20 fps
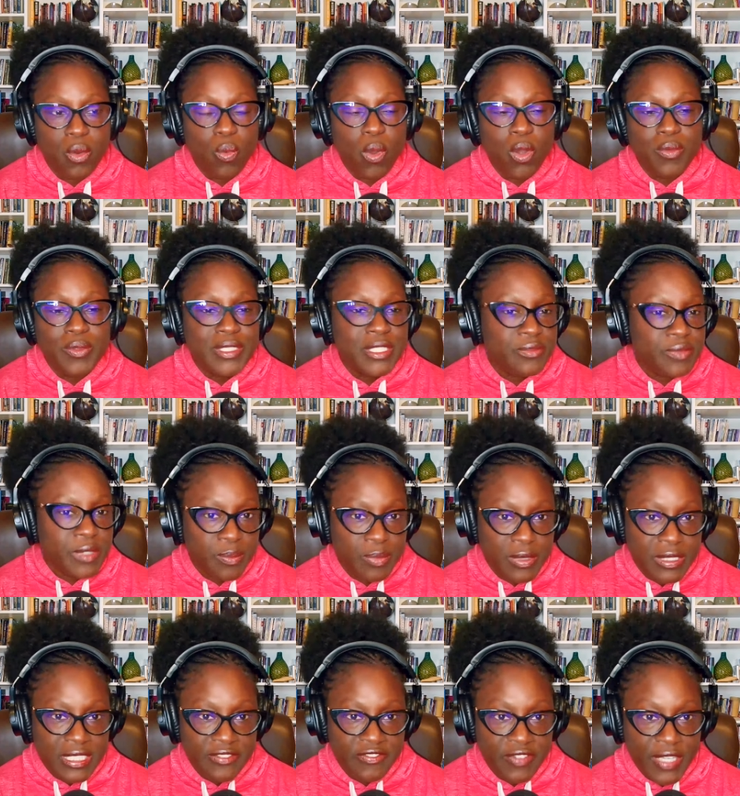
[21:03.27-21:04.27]
What will the
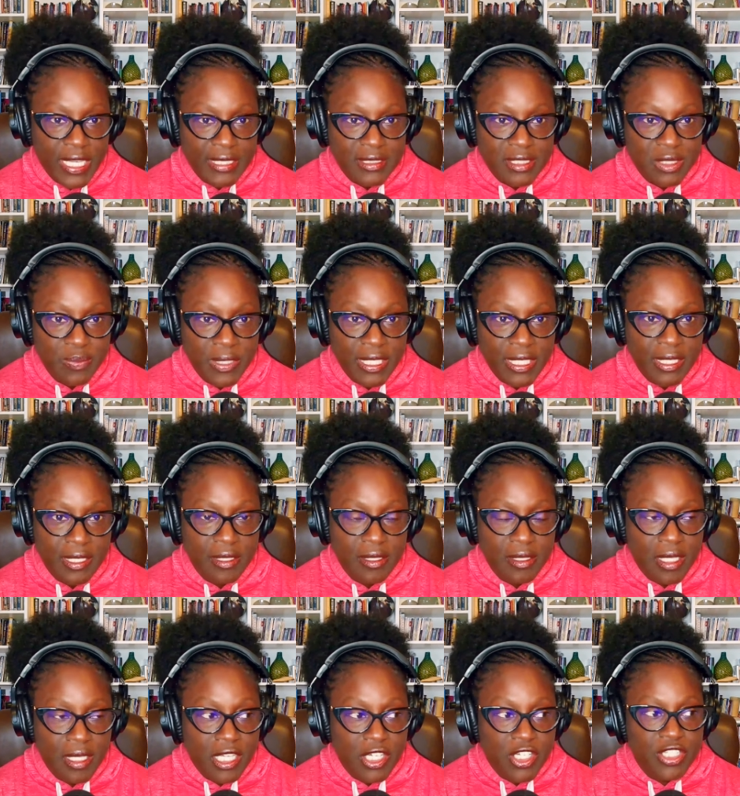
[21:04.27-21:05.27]
ripple effect be?
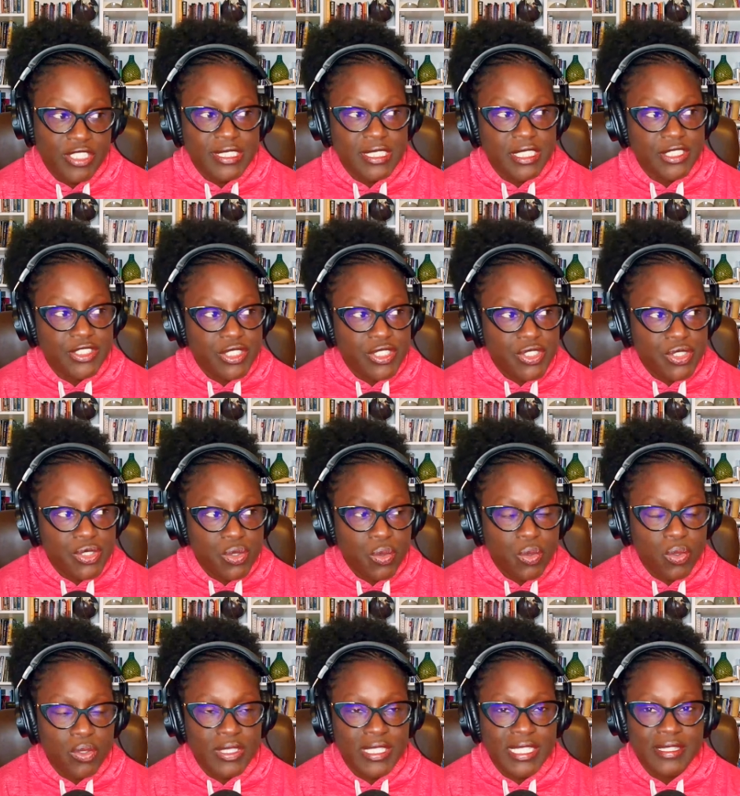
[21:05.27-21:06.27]
Because there's the school,